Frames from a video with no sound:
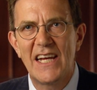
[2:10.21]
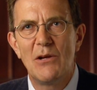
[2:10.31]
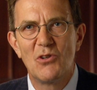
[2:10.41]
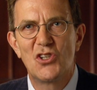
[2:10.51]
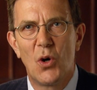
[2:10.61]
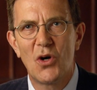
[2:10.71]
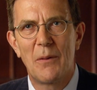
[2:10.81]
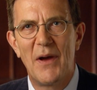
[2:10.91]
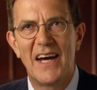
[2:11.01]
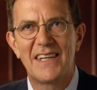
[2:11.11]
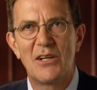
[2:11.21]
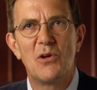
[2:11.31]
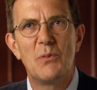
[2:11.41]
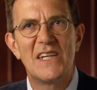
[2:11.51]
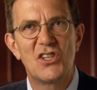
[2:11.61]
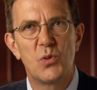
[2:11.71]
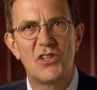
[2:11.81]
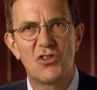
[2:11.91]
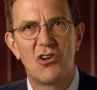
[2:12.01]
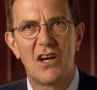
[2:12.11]
he would talk about, there would be a
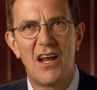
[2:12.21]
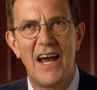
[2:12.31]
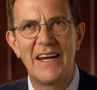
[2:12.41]
twist or a lie.